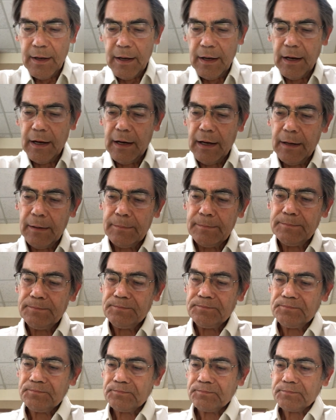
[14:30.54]
Um,
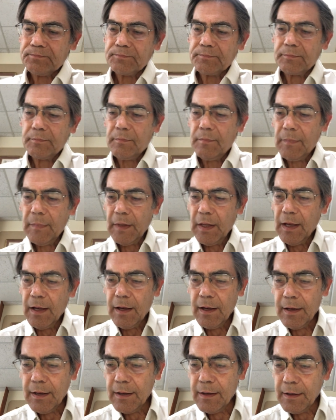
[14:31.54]

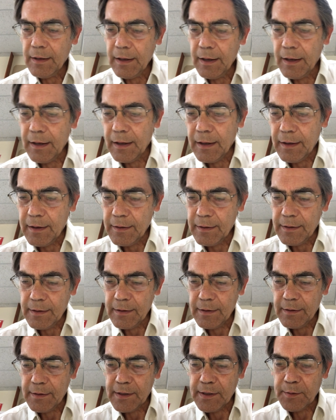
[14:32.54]
uh,
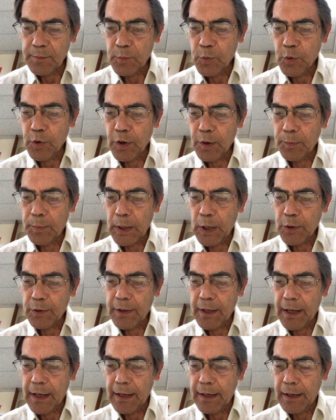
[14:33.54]
some more about
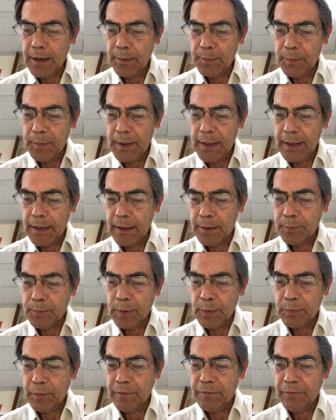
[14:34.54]
that in a minute,
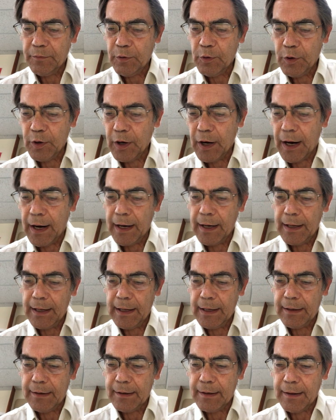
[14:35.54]
but before I
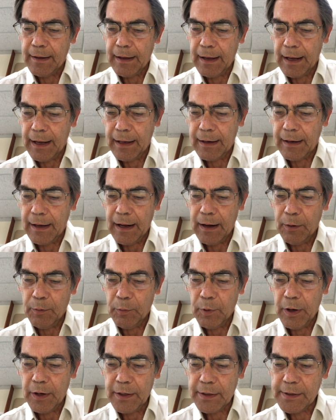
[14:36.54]
get to that, I
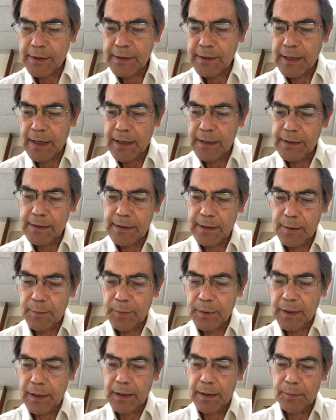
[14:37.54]
want to say
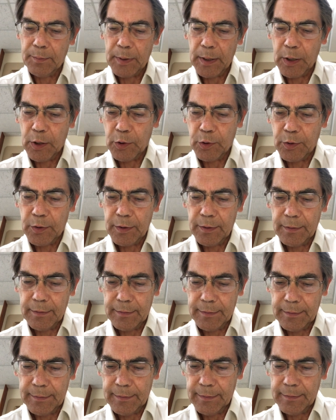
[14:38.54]
something about
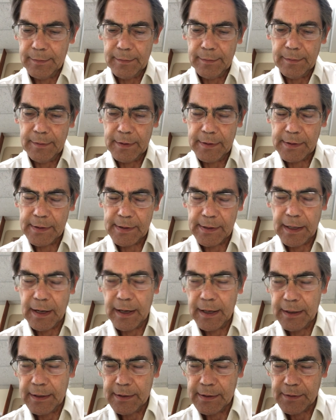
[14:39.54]
the
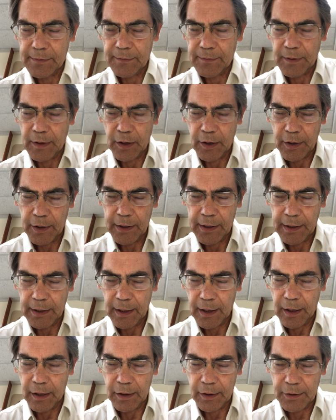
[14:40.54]
science of
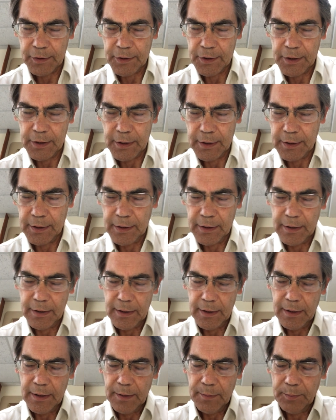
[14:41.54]
archaeology
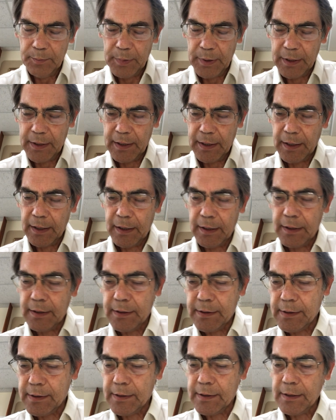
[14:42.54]

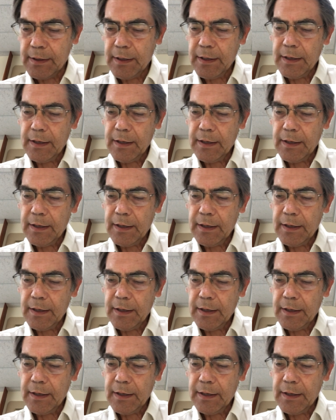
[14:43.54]
because